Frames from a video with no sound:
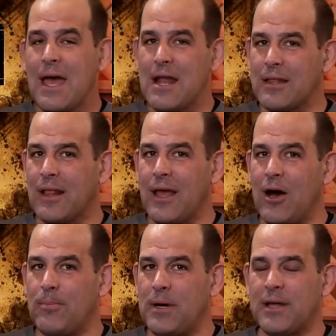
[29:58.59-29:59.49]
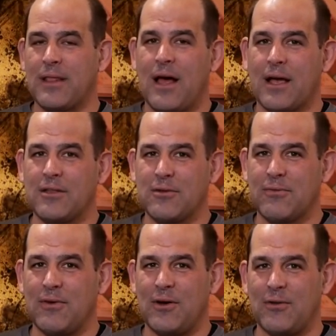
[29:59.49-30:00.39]
and a little help unlocking your
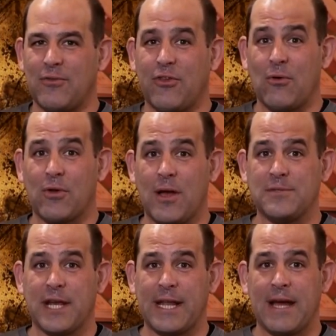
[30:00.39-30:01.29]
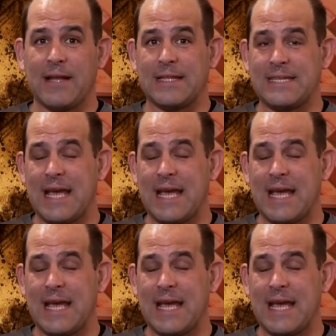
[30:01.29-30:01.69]
phone. So come check it out at